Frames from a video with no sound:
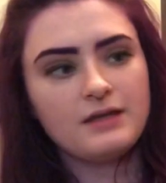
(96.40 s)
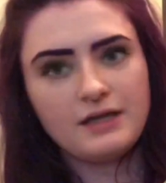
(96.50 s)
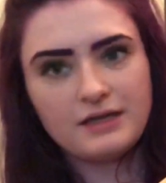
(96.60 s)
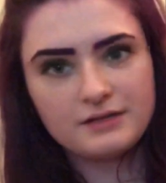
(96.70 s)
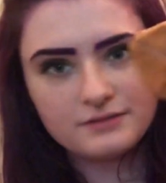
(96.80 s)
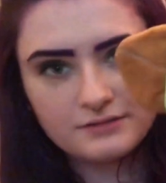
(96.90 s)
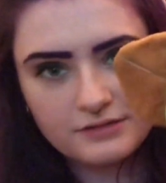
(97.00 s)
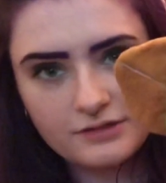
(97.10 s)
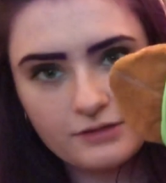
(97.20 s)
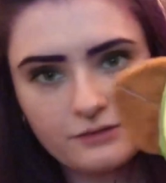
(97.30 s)
And
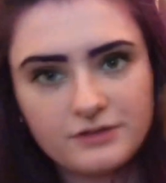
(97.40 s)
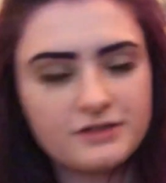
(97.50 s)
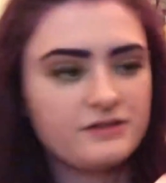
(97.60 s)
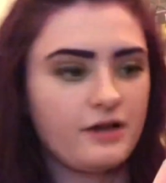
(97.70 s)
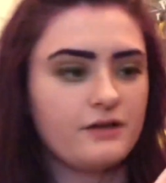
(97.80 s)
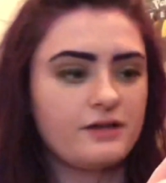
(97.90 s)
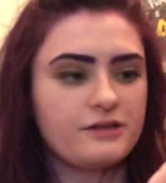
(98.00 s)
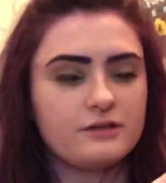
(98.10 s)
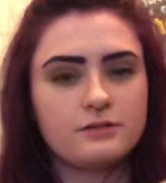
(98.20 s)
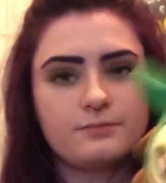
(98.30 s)
you know, you can tell like
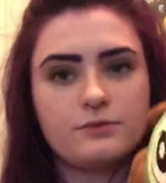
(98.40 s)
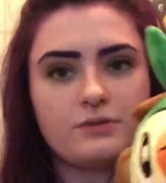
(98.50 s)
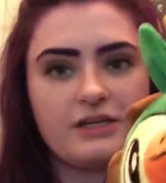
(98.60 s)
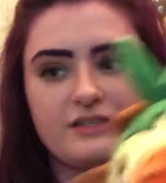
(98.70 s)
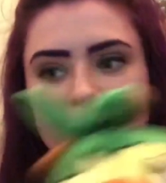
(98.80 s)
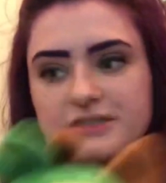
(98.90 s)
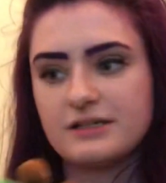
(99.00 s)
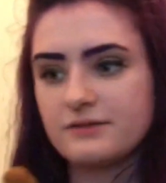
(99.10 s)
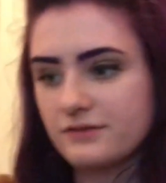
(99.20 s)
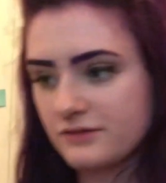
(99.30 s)
the little bootleg
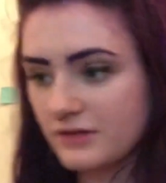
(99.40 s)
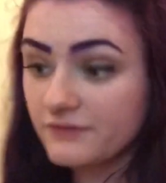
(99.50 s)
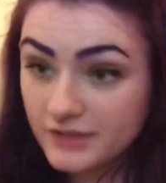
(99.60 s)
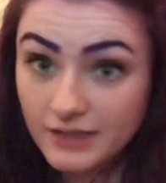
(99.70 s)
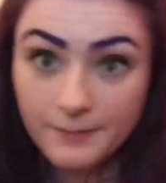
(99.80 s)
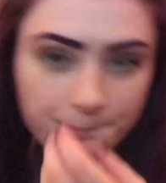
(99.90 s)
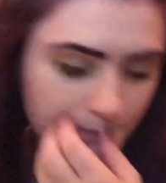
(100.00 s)
details and stuff like that.